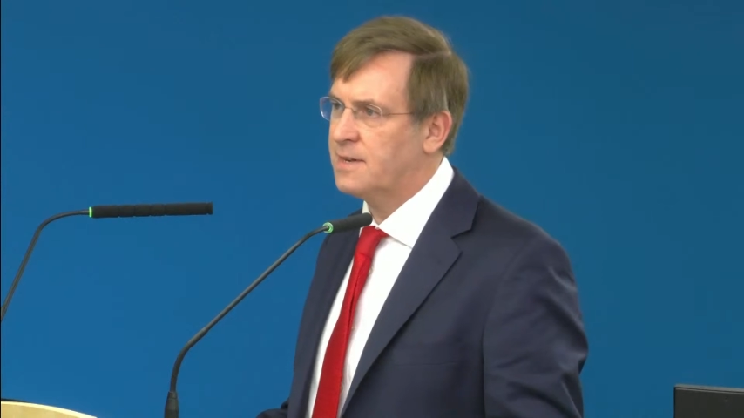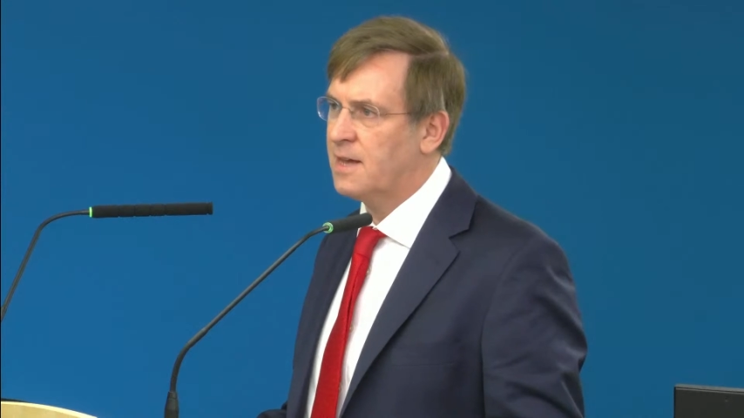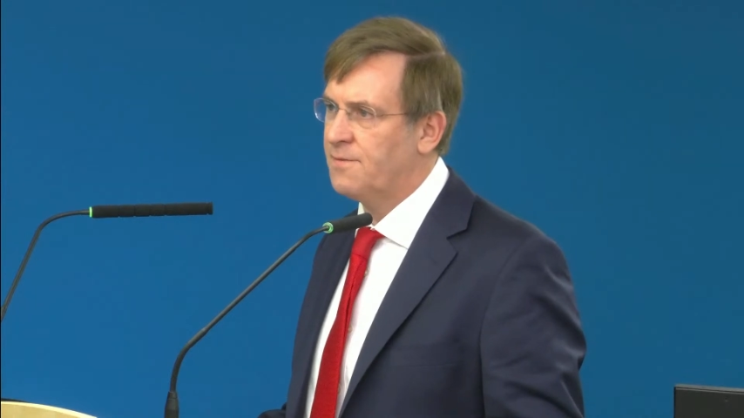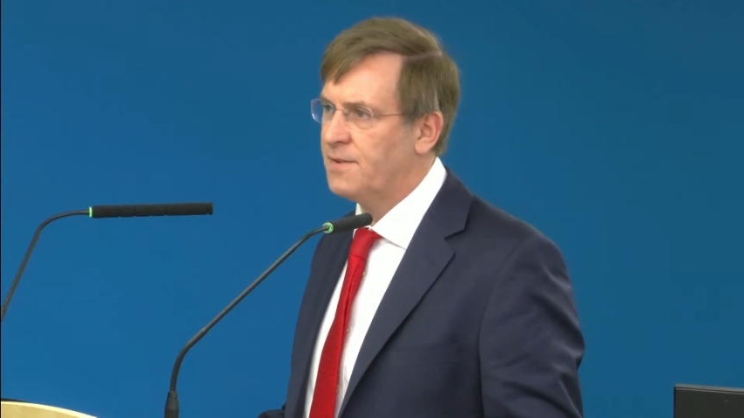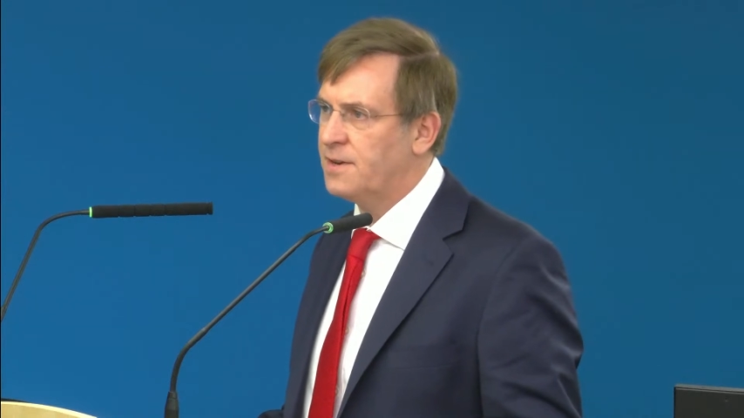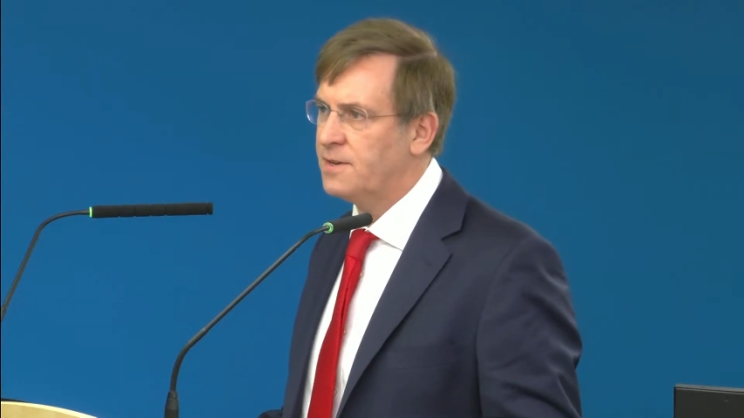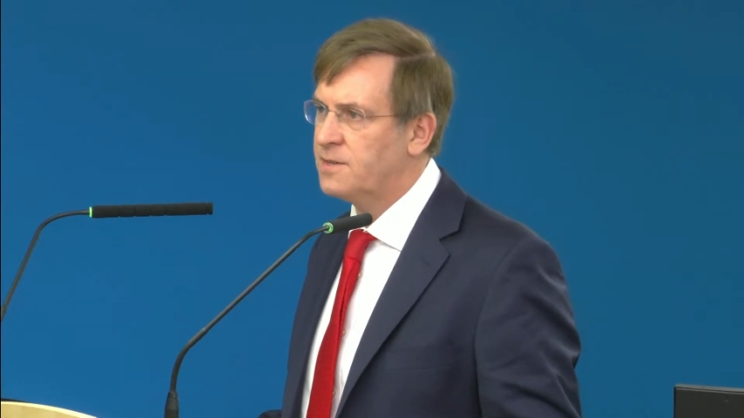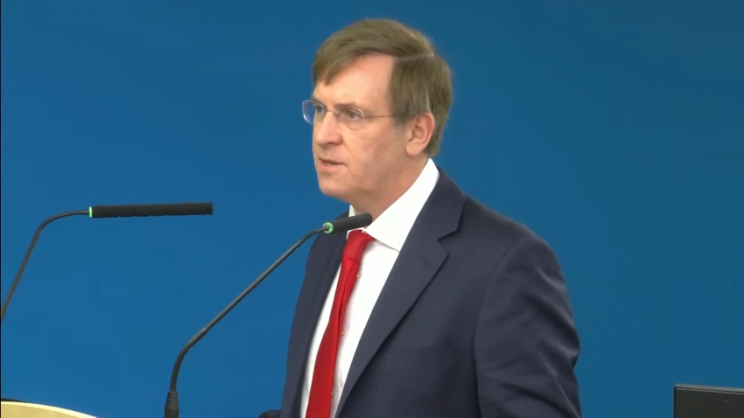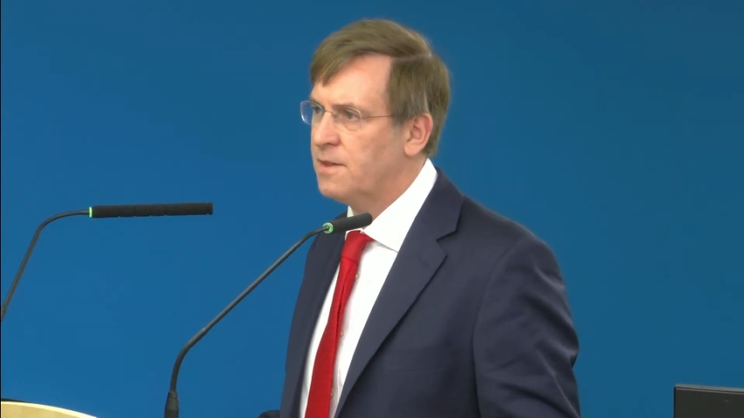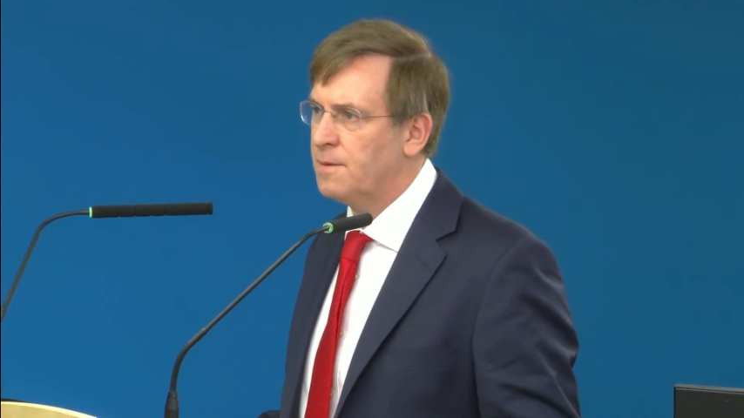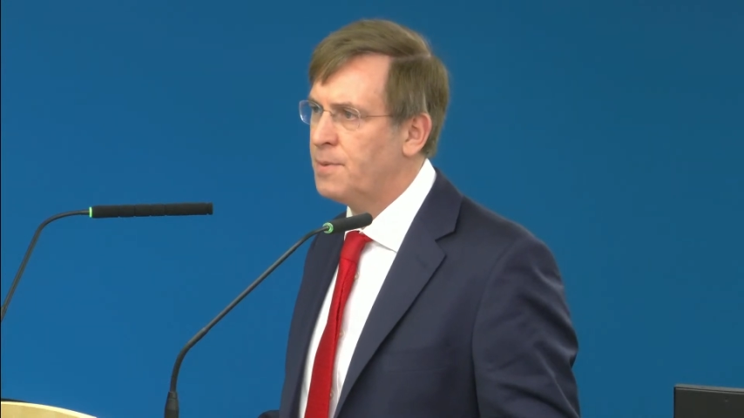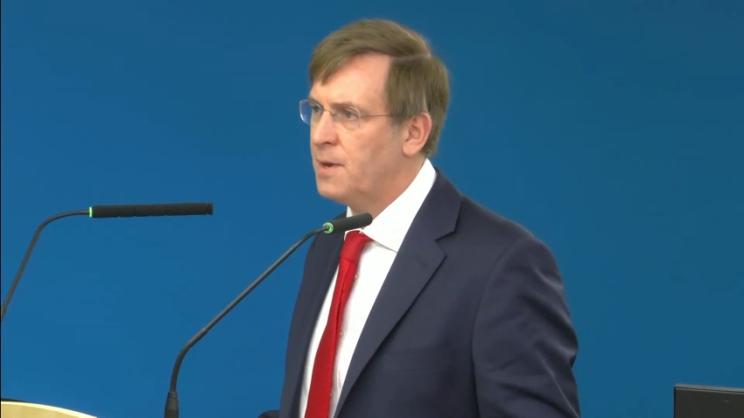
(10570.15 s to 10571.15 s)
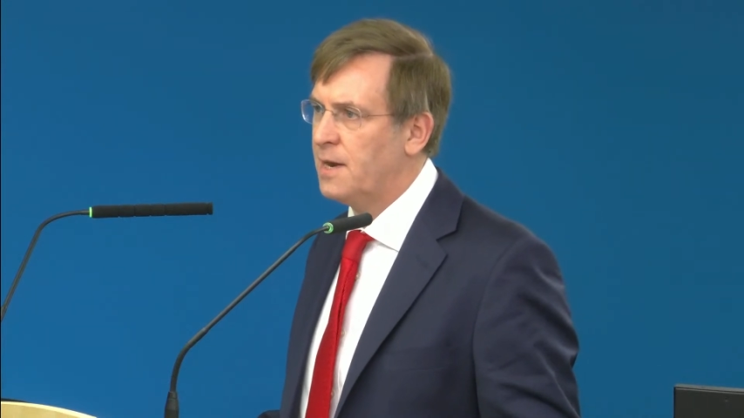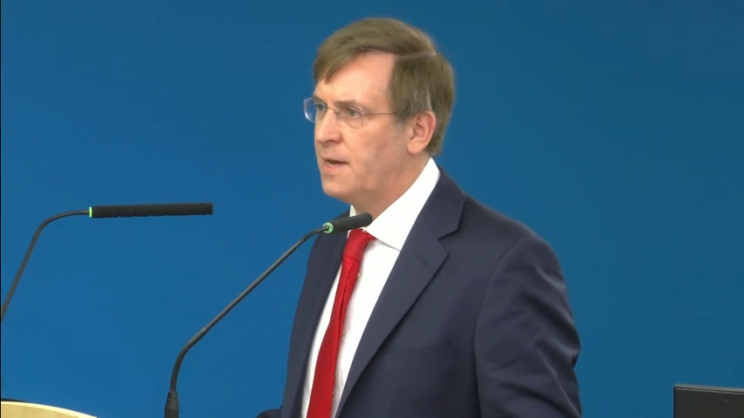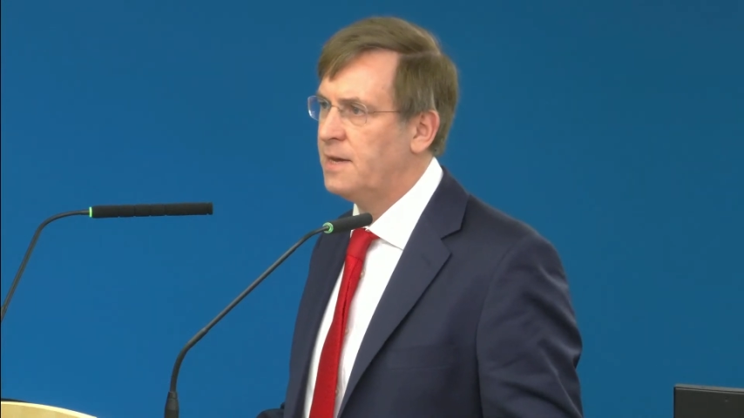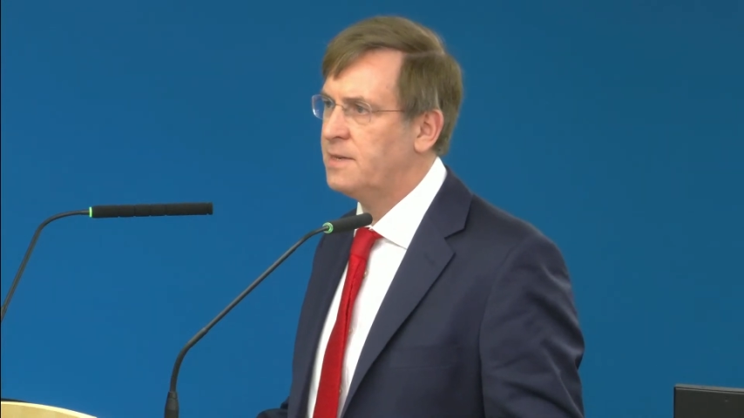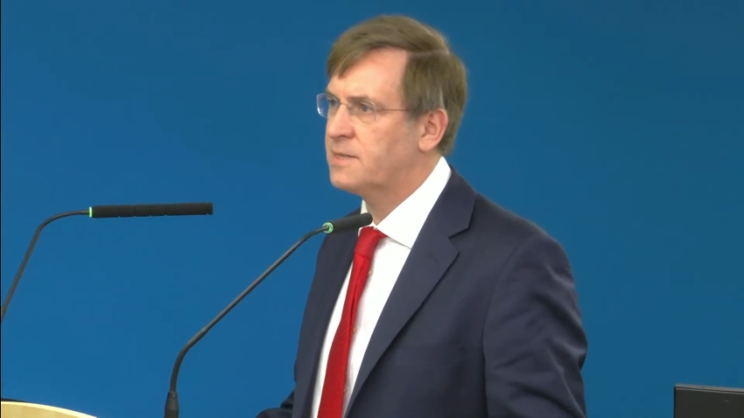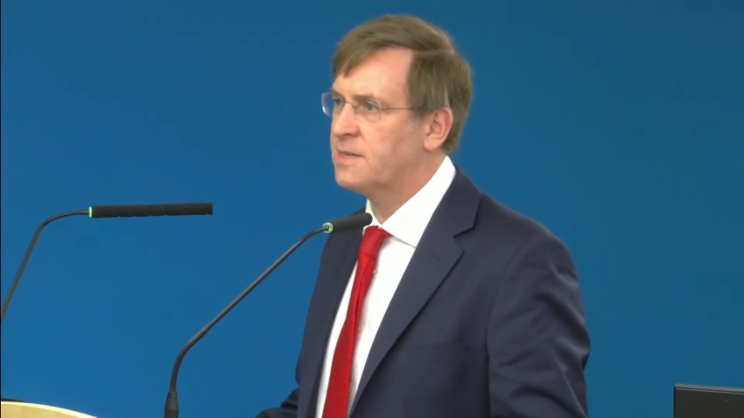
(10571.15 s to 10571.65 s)
given to the
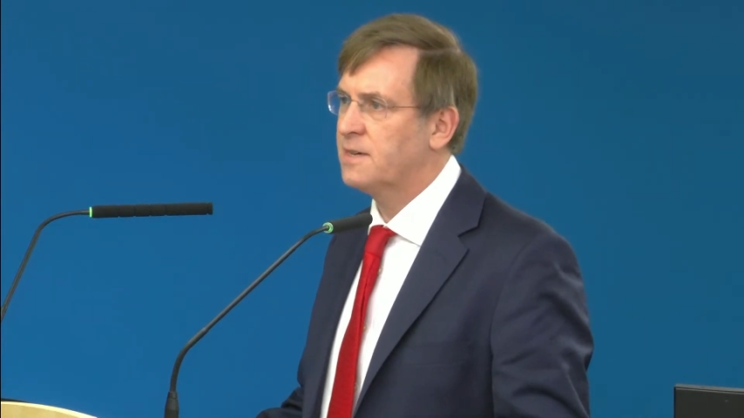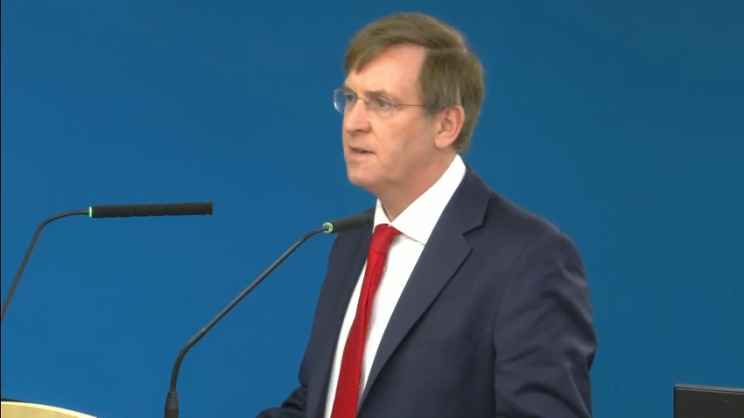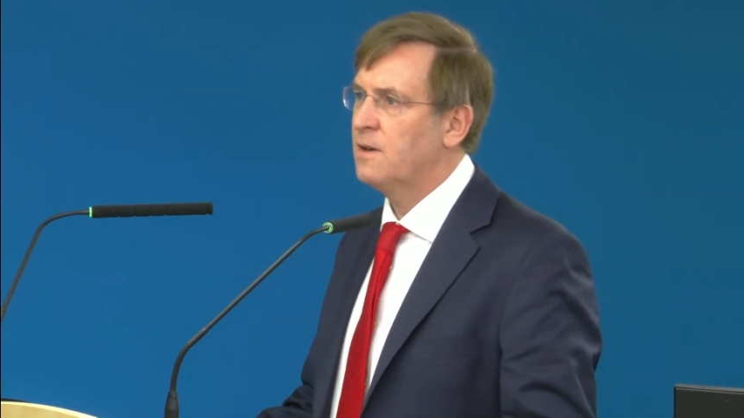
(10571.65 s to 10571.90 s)
police,